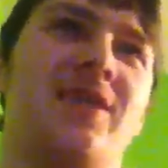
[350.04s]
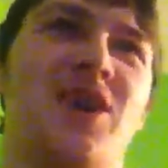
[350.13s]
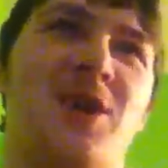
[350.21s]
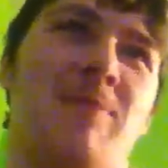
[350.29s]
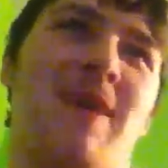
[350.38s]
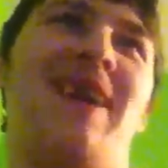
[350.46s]

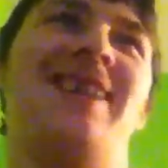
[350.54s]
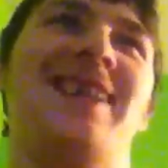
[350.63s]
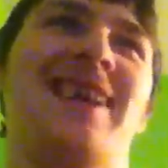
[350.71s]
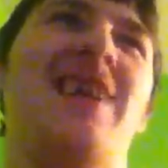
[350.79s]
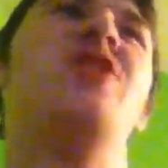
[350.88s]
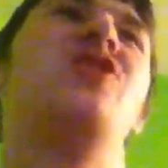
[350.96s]
got
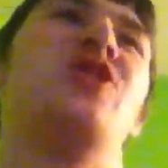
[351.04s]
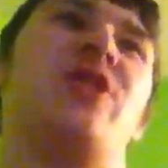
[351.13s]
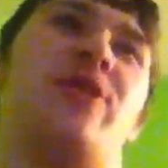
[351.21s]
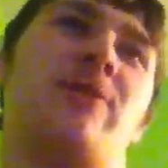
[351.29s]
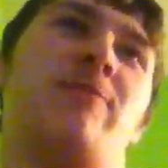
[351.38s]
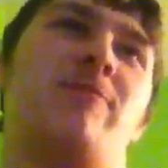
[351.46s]
badly
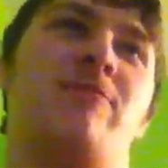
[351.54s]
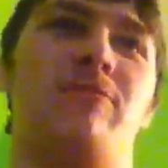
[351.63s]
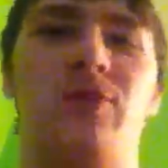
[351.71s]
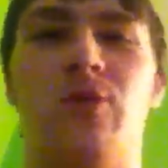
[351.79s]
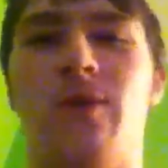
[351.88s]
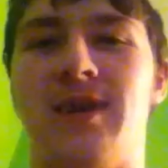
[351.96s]
injured
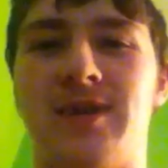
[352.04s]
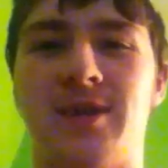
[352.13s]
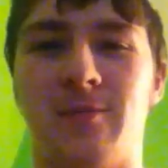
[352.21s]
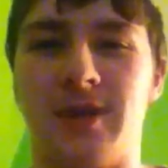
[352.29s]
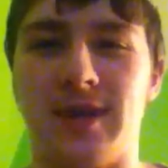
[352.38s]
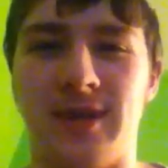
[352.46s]
doing
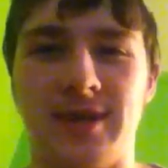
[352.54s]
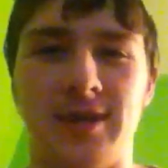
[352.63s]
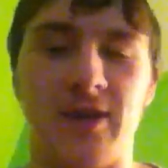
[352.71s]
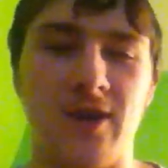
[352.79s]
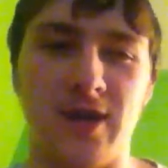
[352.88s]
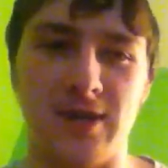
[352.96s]
something and he's
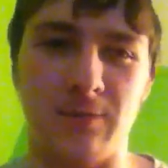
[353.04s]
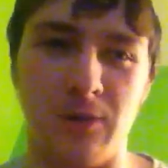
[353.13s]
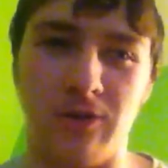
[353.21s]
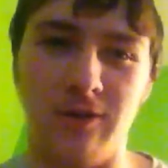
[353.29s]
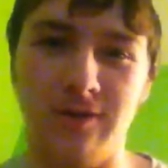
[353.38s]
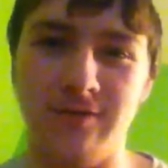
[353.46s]
in the
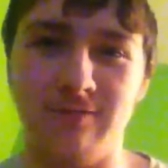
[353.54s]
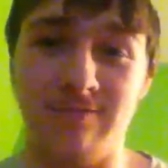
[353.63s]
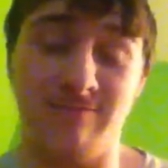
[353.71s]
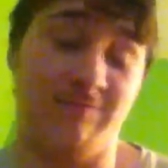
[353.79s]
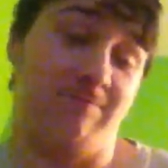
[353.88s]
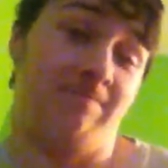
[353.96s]
hospital.
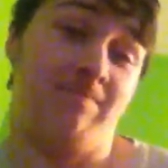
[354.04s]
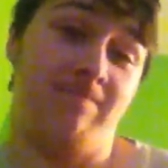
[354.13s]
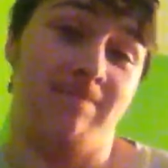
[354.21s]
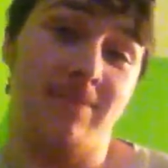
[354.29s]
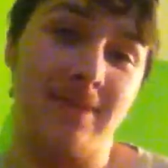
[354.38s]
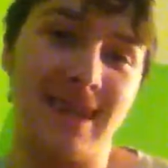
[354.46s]

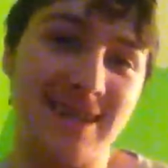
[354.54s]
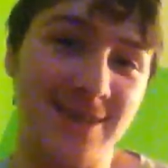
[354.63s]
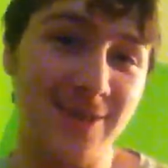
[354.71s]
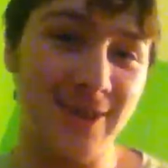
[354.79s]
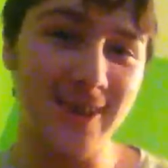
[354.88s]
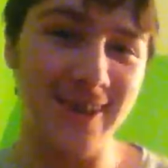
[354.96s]
That
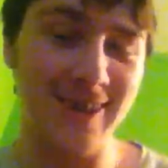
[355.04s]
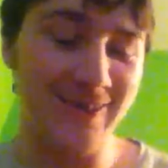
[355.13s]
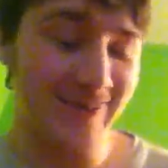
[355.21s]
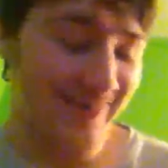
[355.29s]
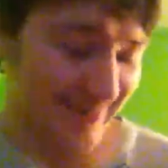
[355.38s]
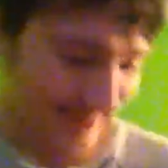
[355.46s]
sound good
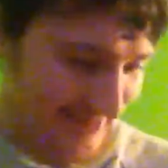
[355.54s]
enough?